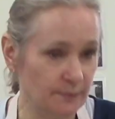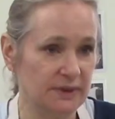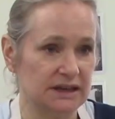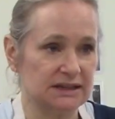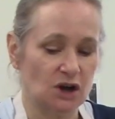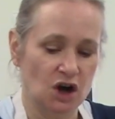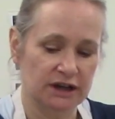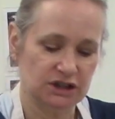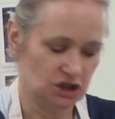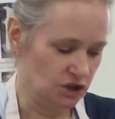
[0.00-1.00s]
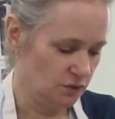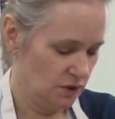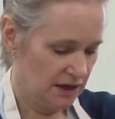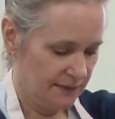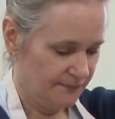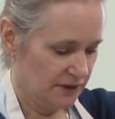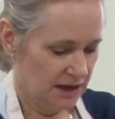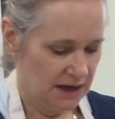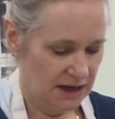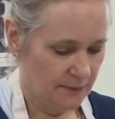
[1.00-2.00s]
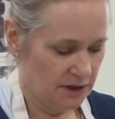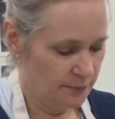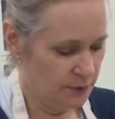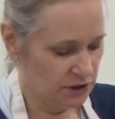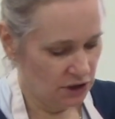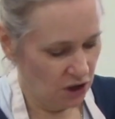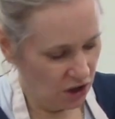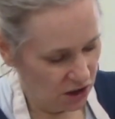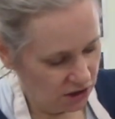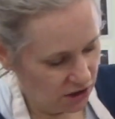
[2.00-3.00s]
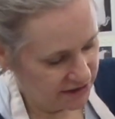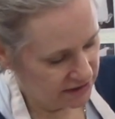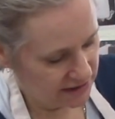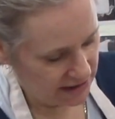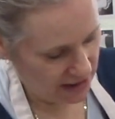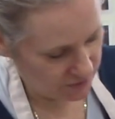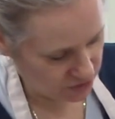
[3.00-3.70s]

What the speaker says: this onto. And I'm going to put it all onto the counter